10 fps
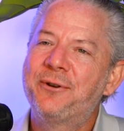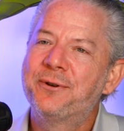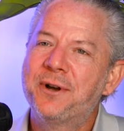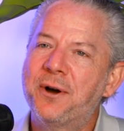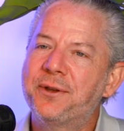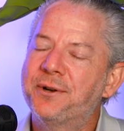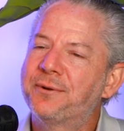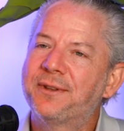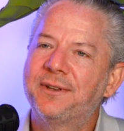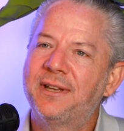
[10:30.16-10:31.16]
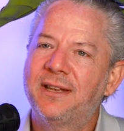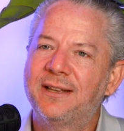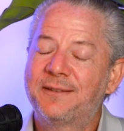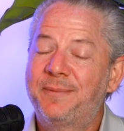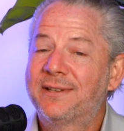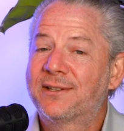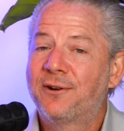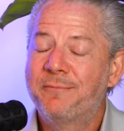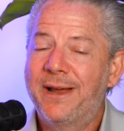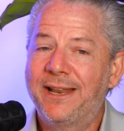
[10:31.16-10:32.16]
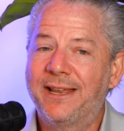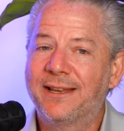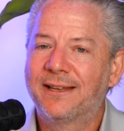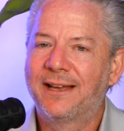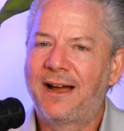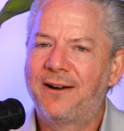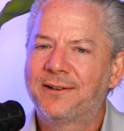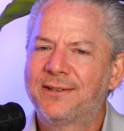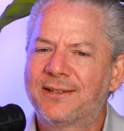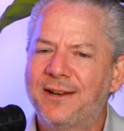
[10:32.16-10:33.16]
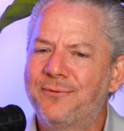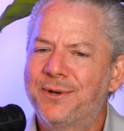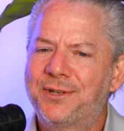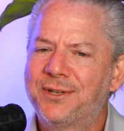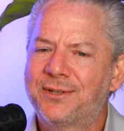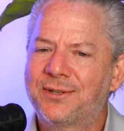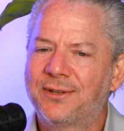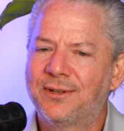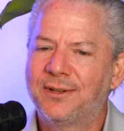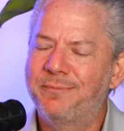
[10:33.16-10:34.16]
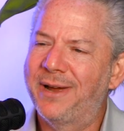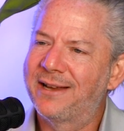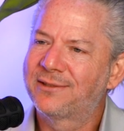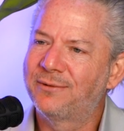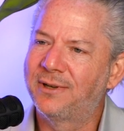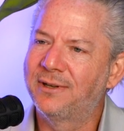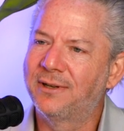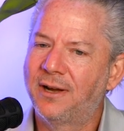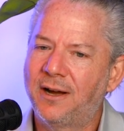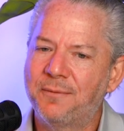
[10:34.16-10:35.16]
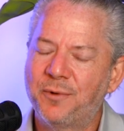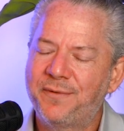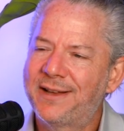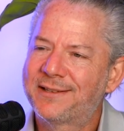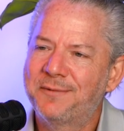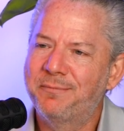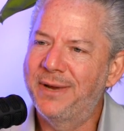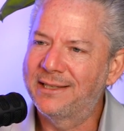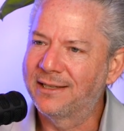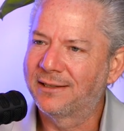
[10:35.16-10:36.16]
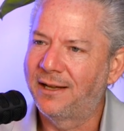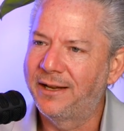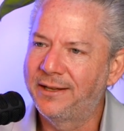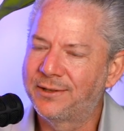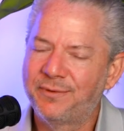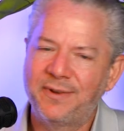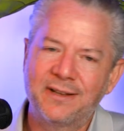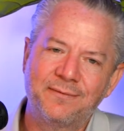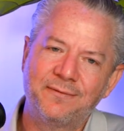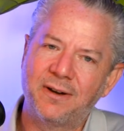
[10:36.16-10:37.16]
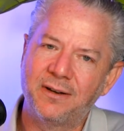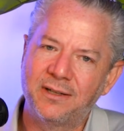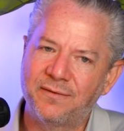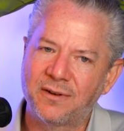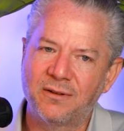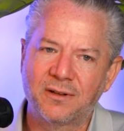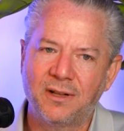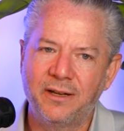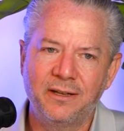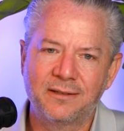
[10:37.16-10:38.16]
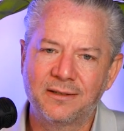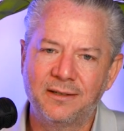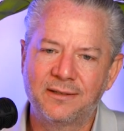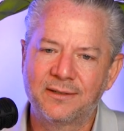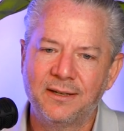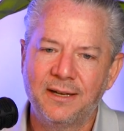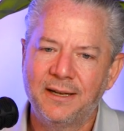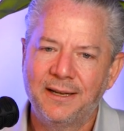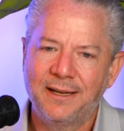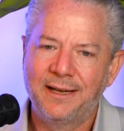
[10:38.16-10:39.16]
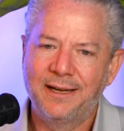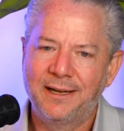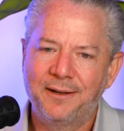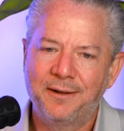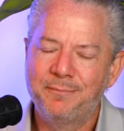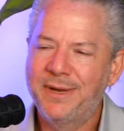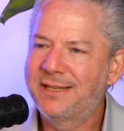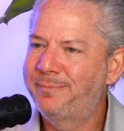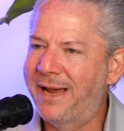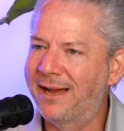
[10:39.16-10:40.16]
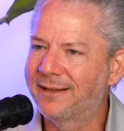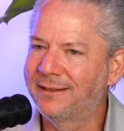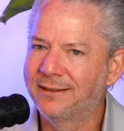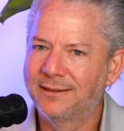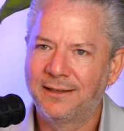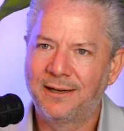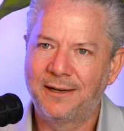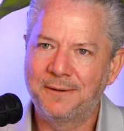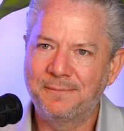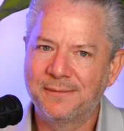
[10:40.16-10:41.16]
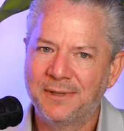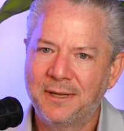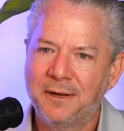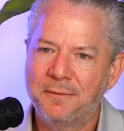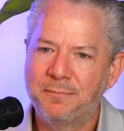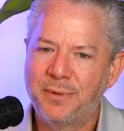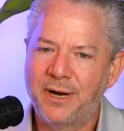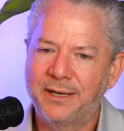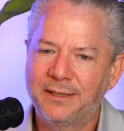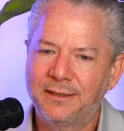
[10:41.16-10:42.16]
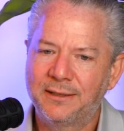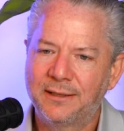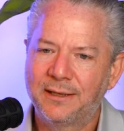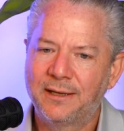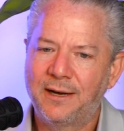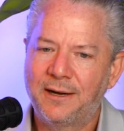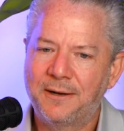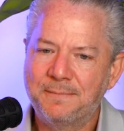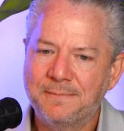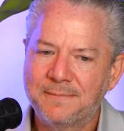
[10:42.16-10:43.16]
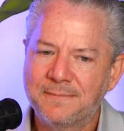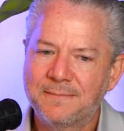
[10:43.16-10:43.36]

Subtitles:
don't know. It's been so many. Hard to say which is the best one. We've had some amazing clients. We've had some very difficult clients. It's a mixed bag. But I